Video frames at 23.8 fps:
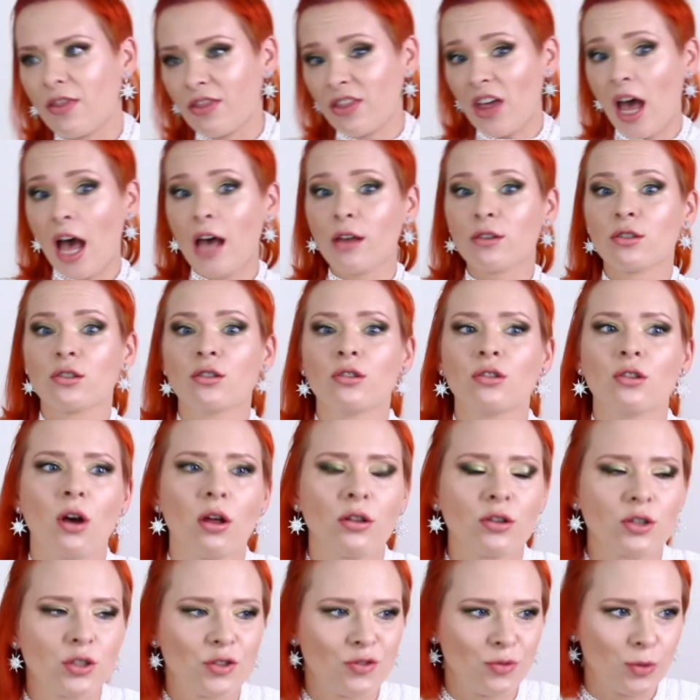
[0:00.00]

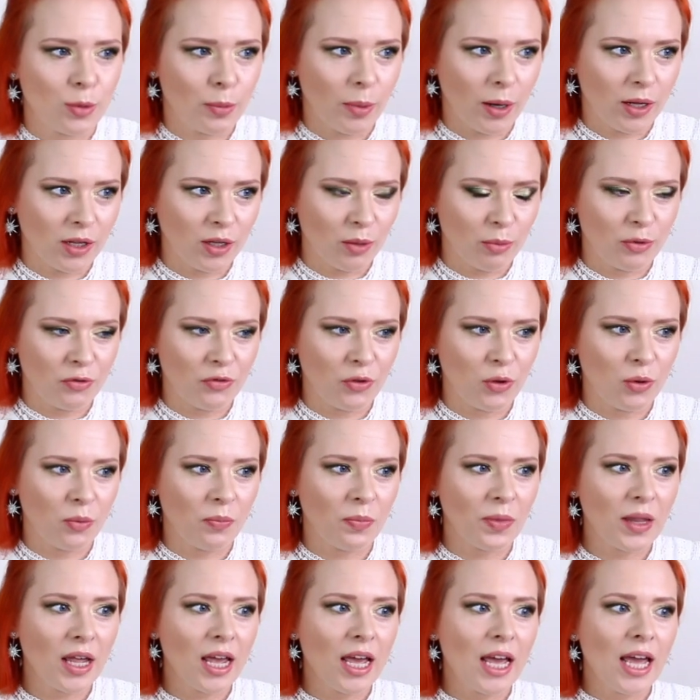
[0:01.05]
$700 for a bottle of
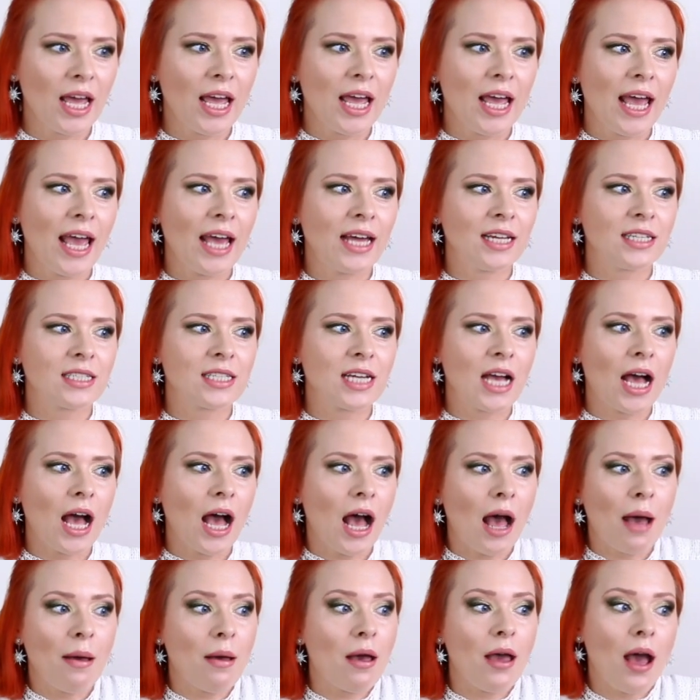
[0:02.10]
perfume. And
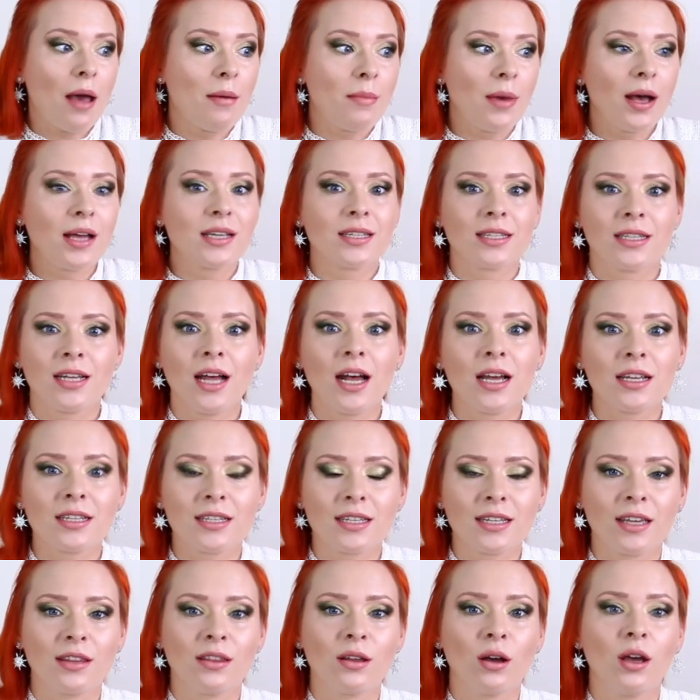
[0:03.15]
I must
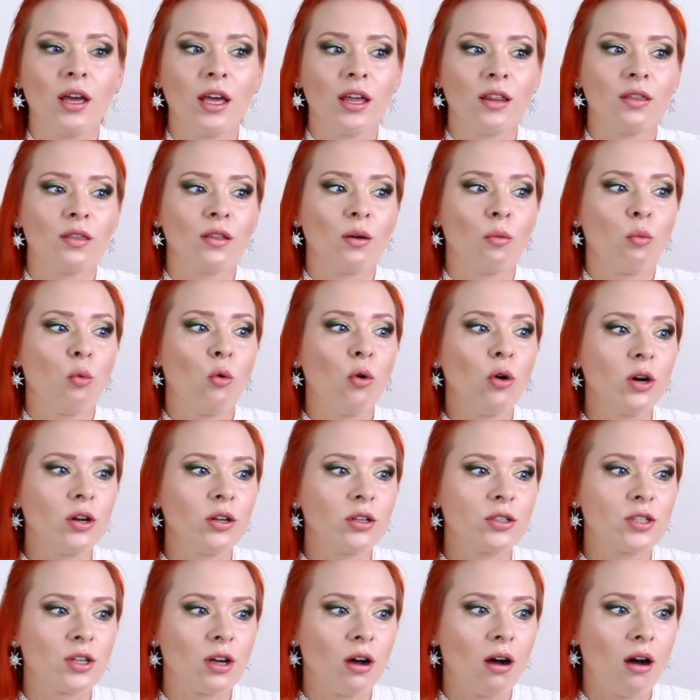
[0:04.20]
ask, in the
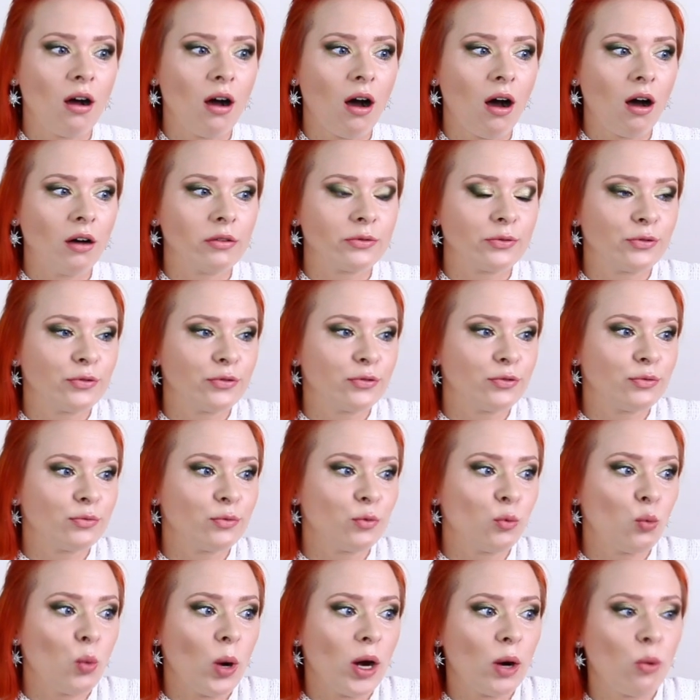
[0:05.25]
world of
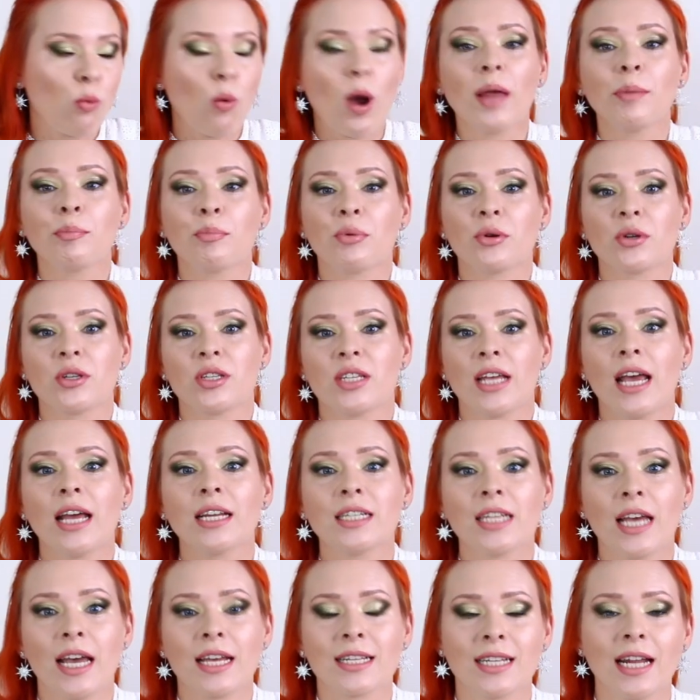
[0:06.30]
where
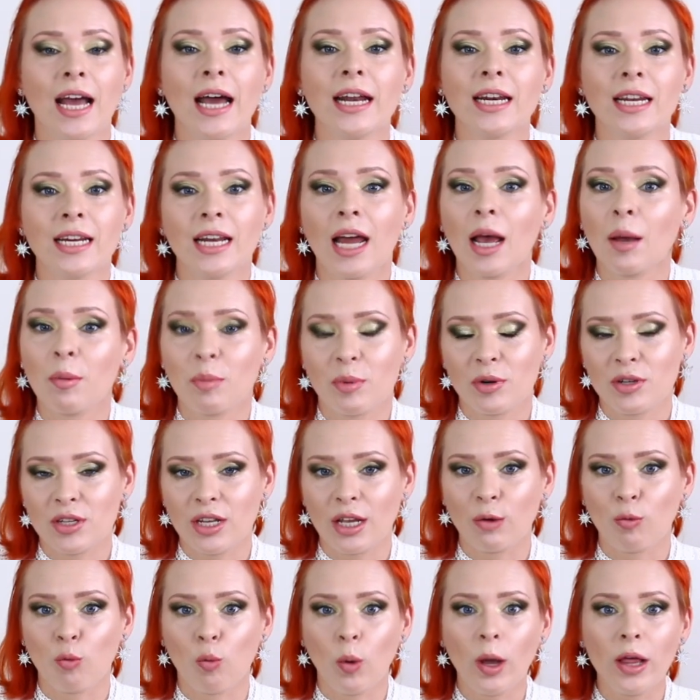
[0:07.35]
1% has
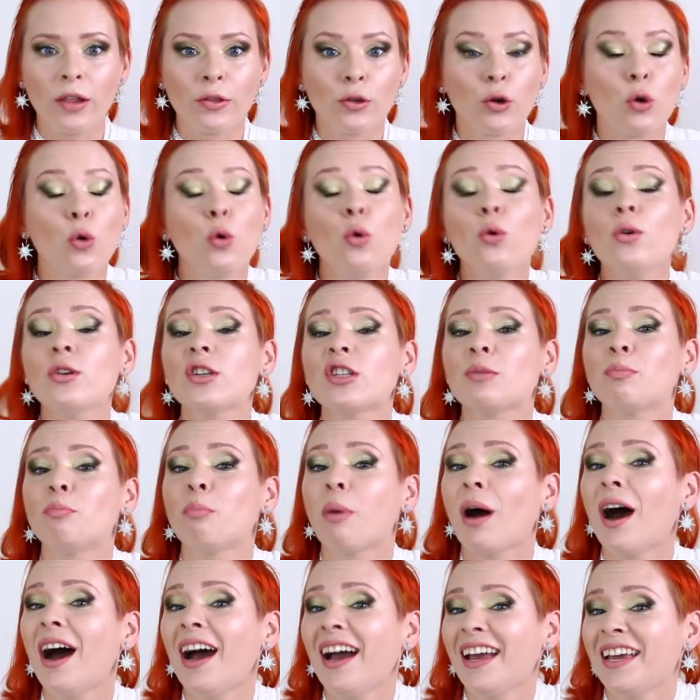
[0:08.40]
99% of wealth, who is
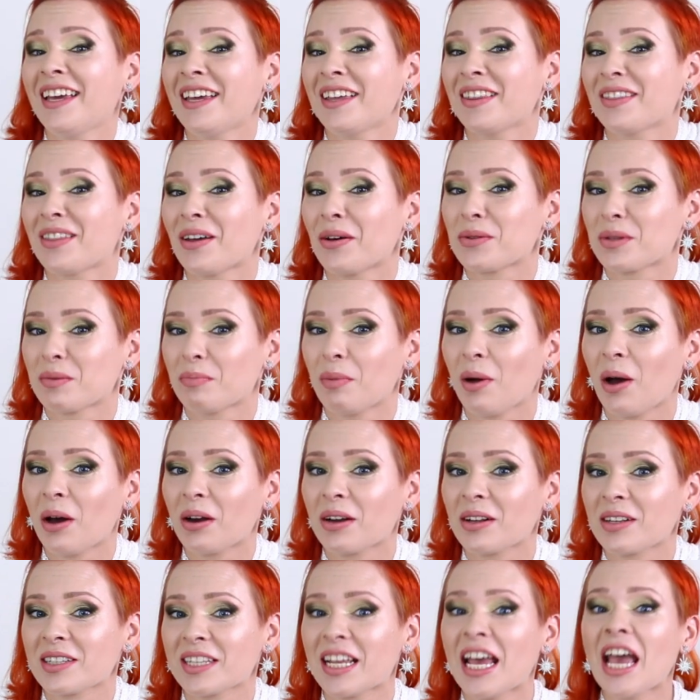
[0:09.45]
buying those
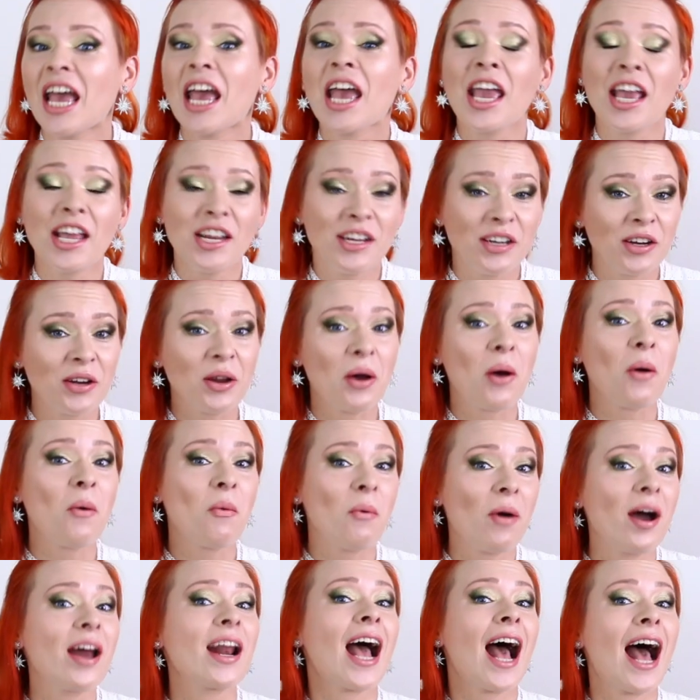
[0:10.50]
bottles? And you know
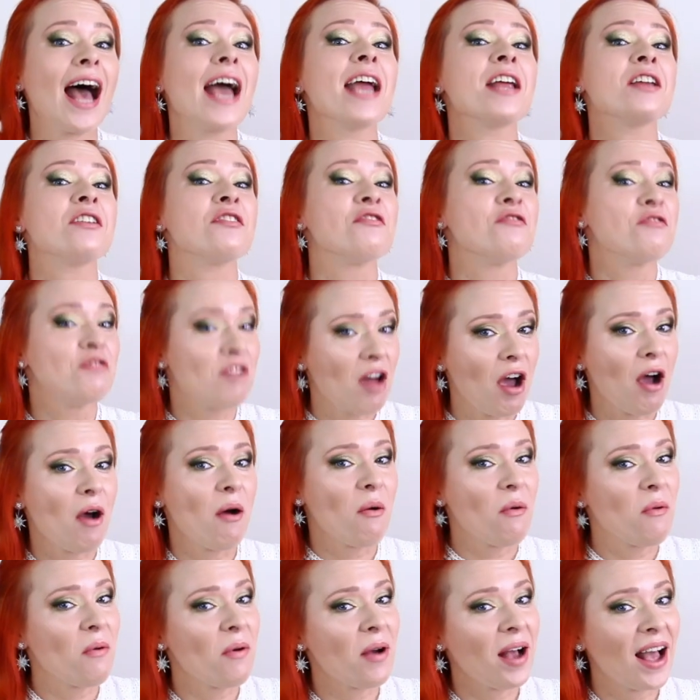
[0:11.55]
what? I
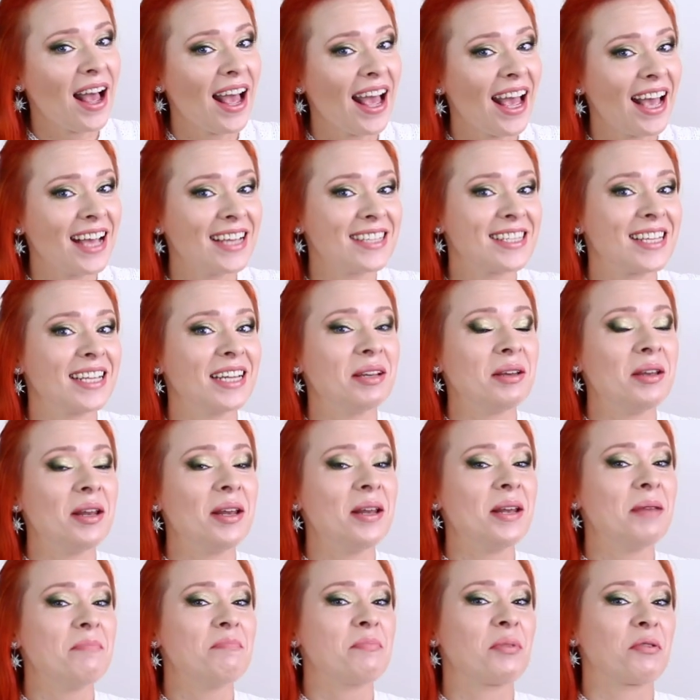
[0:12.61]
know, as a
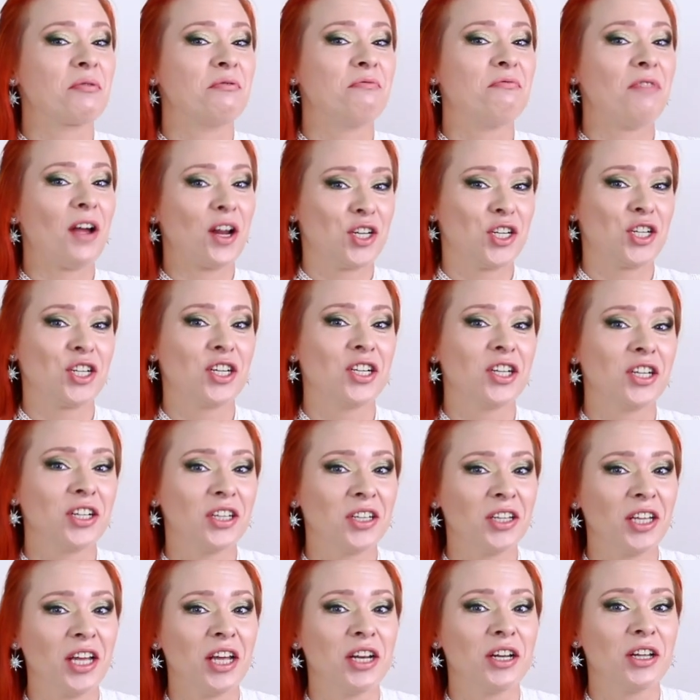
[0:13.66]

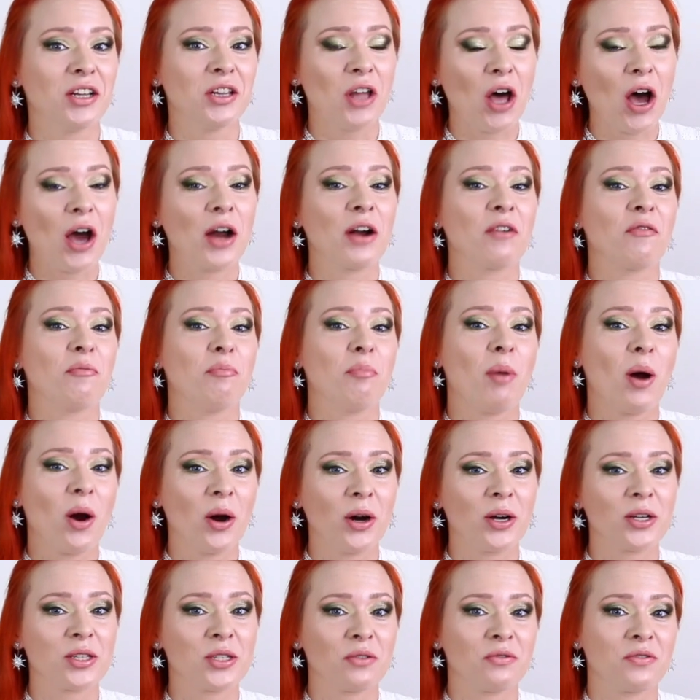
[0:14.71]
professional in a lot of
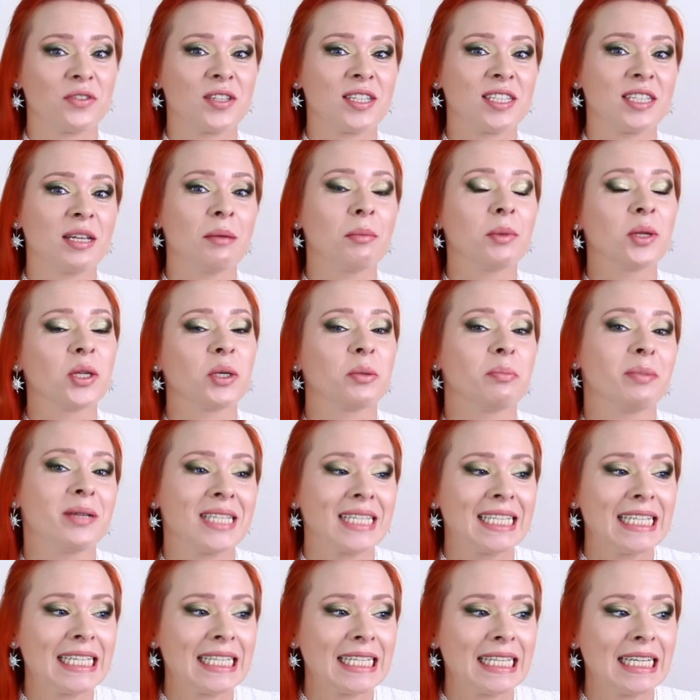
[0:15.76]
parts of similar
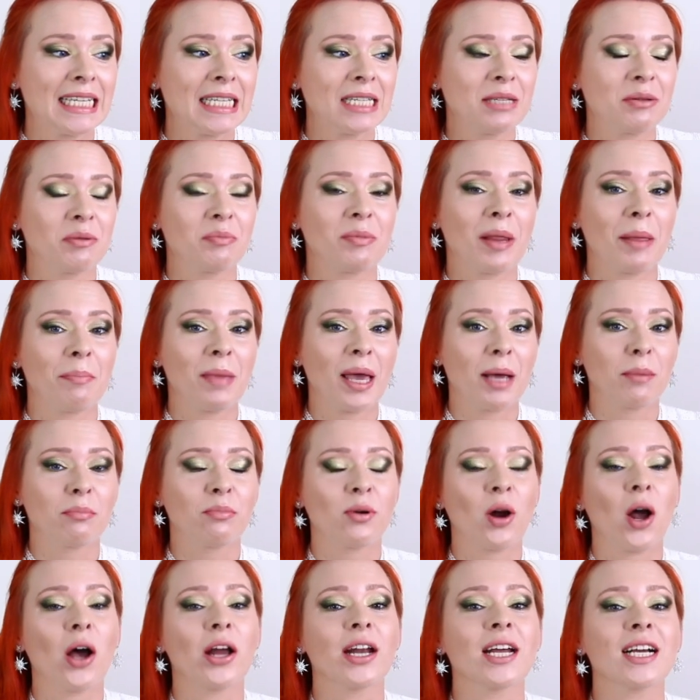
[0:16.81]
businesses that make
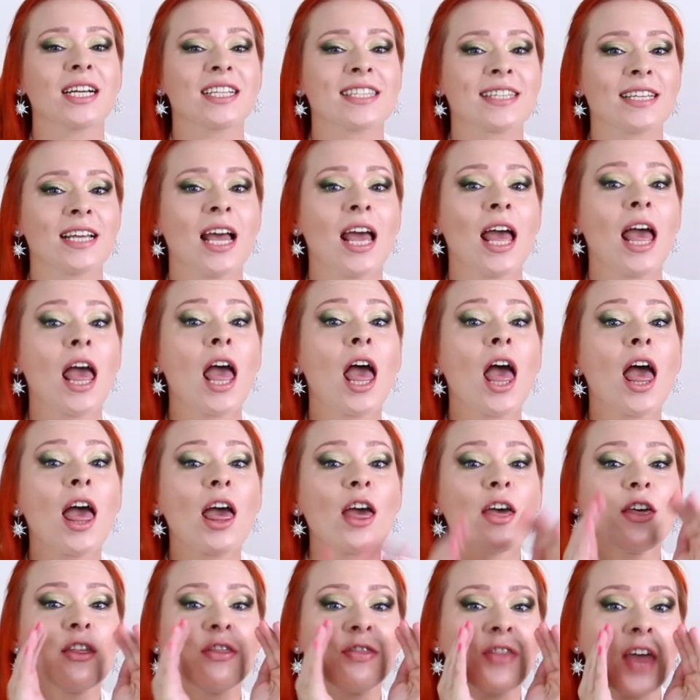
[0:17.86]
products,
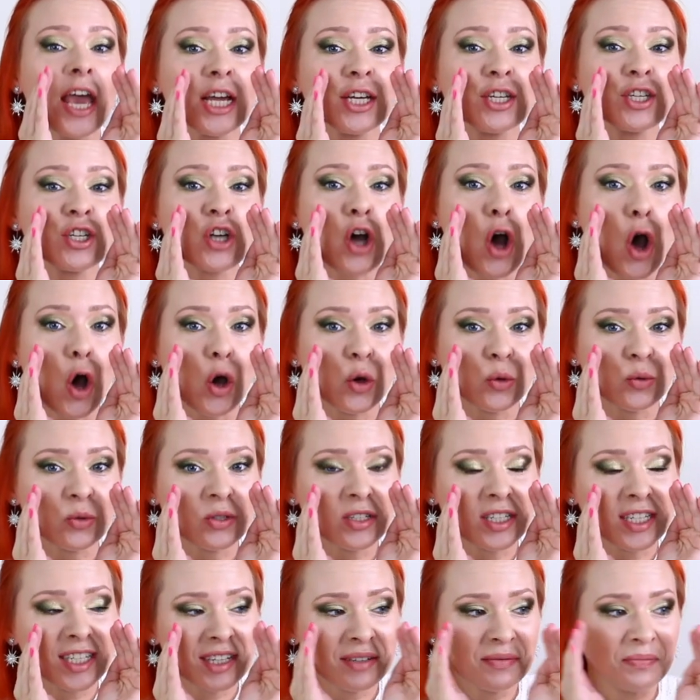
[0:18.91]
they
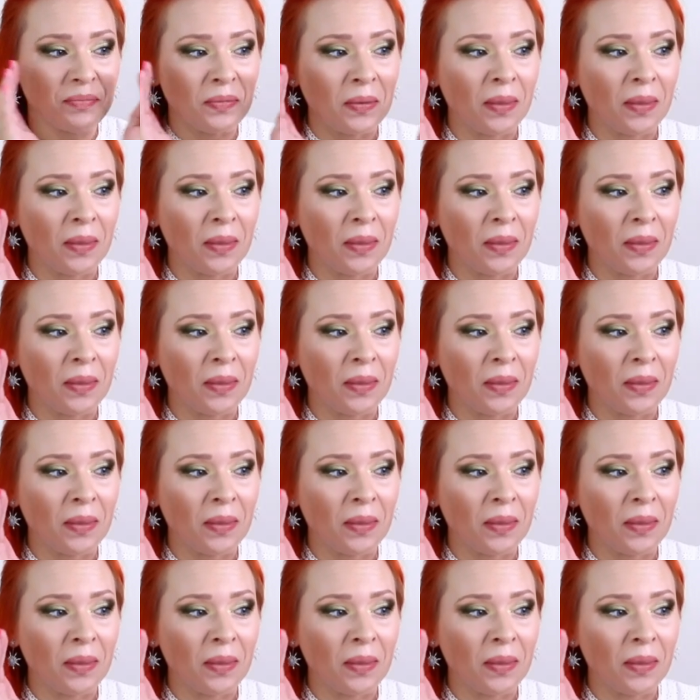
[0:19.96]
don't.